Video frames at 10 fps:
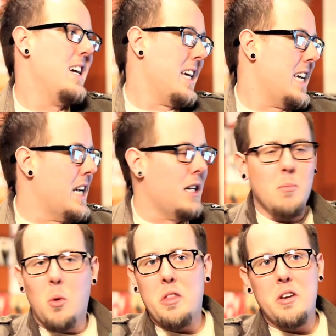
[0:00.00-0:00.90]
eat
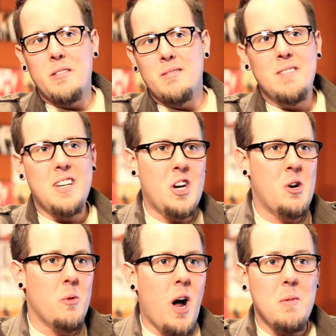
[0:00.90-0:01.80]
more than
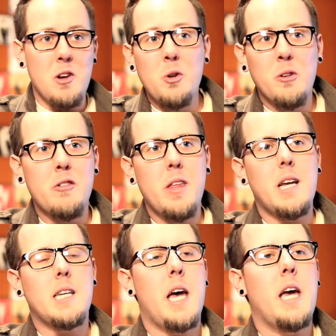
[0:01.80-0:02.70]
ramen noodle for that
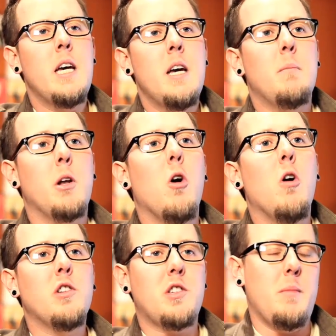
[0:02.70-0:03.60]
day. But
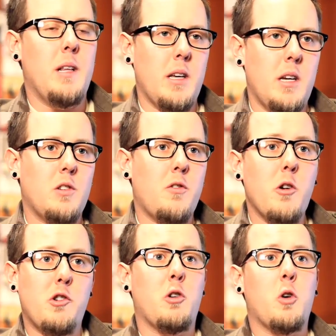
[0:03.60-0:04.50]
ultimately, as far
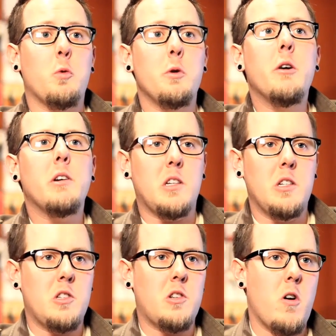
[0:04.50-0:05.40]
as your career is
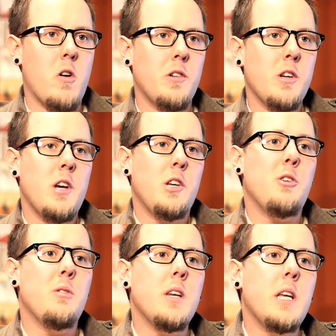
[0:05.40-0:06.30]
concerned, you
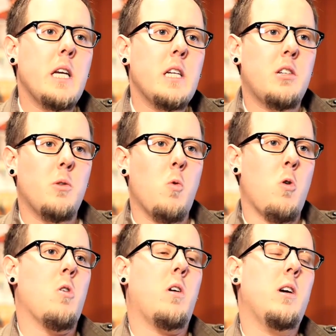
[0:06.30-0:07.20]
need to work